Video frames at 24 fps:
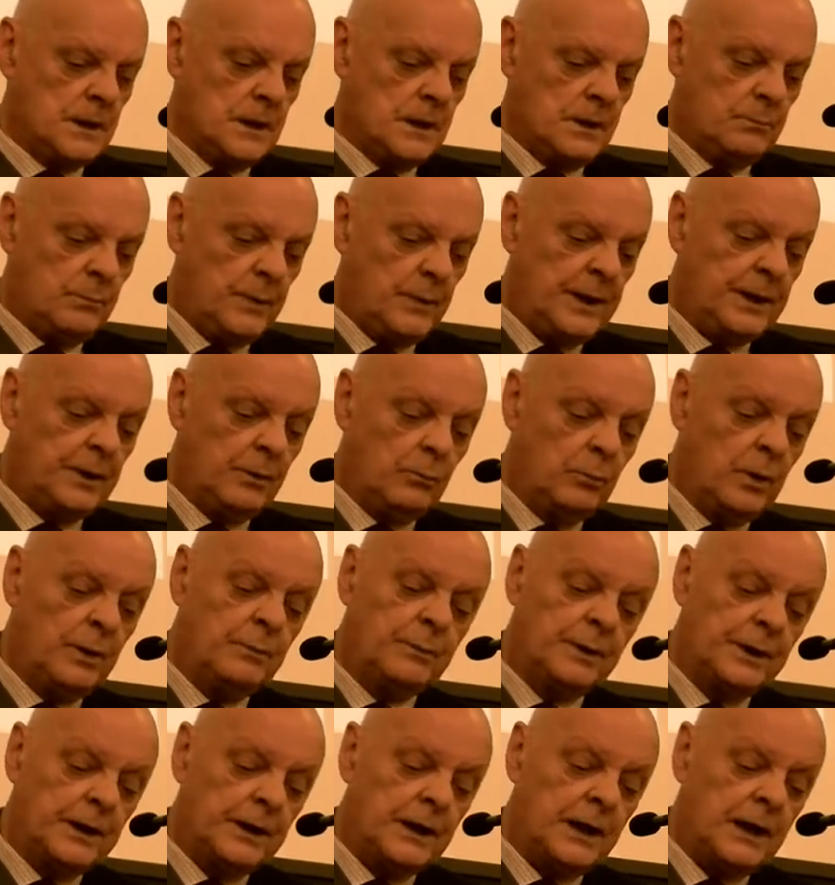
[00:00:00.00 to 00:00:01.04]
And men and
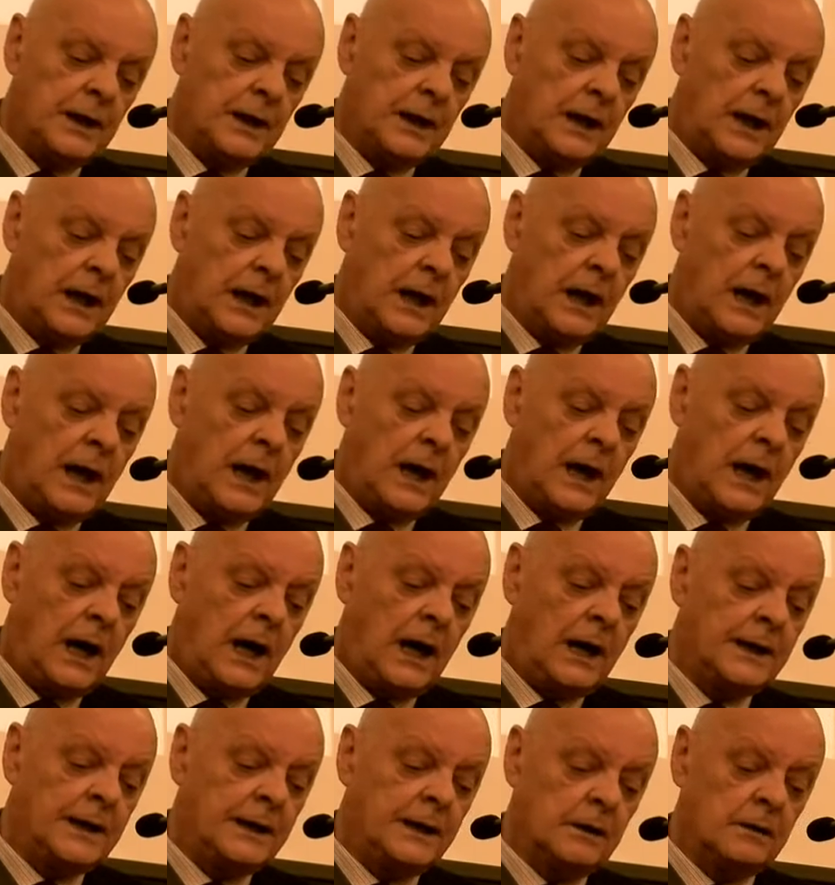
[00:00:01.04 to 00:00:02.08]
women,
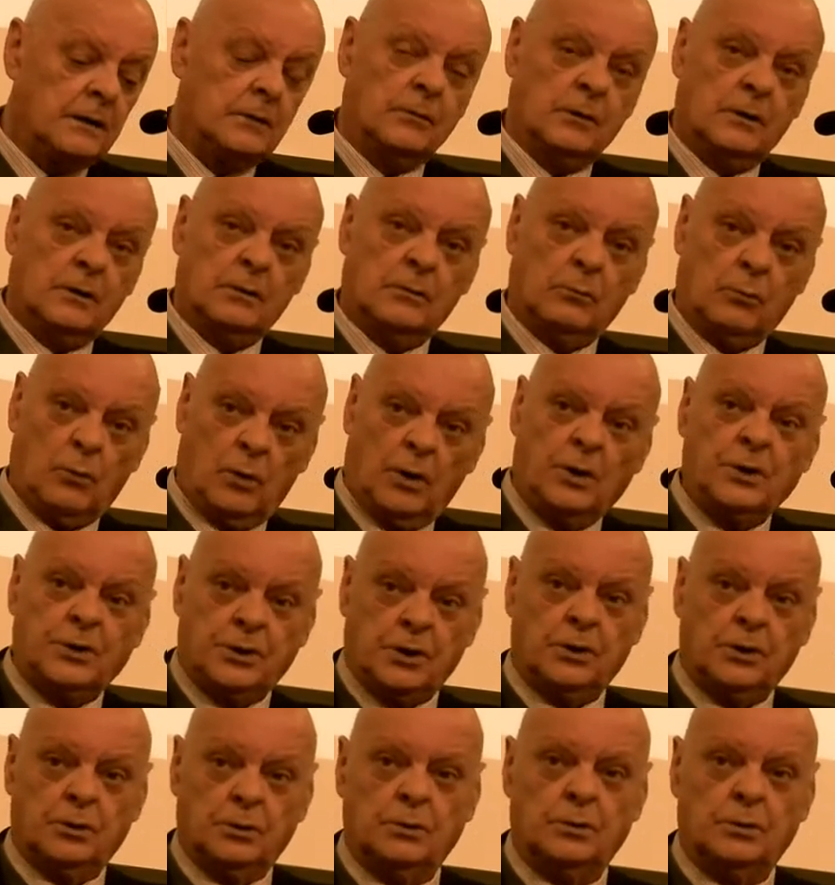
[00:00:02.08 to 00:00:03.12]
I
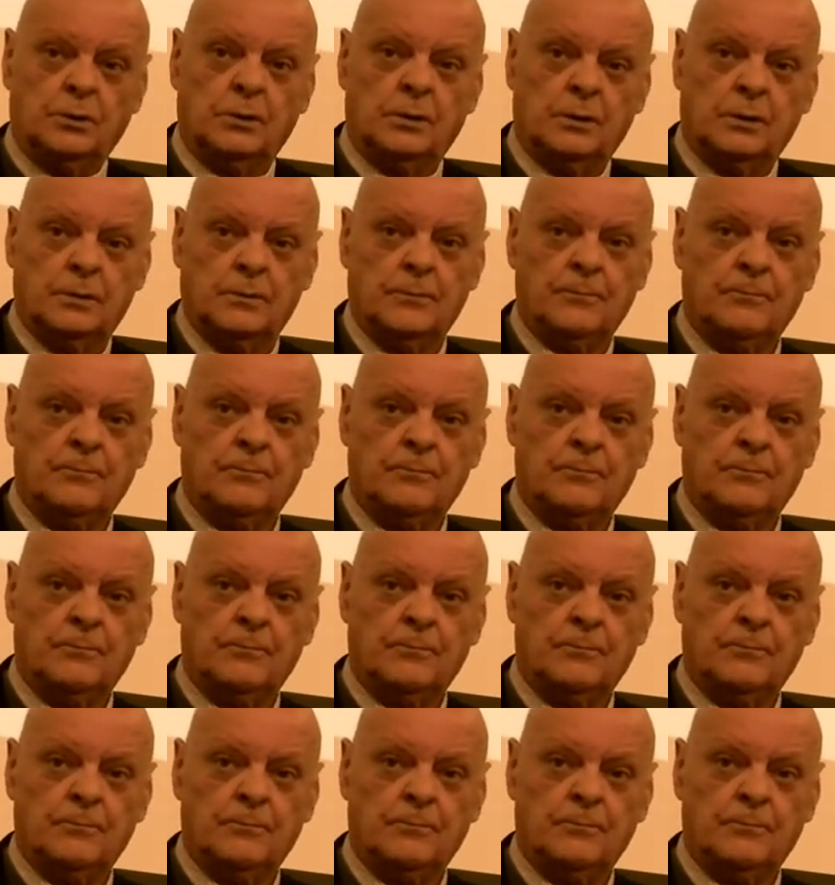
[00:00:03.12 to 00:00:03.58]
want you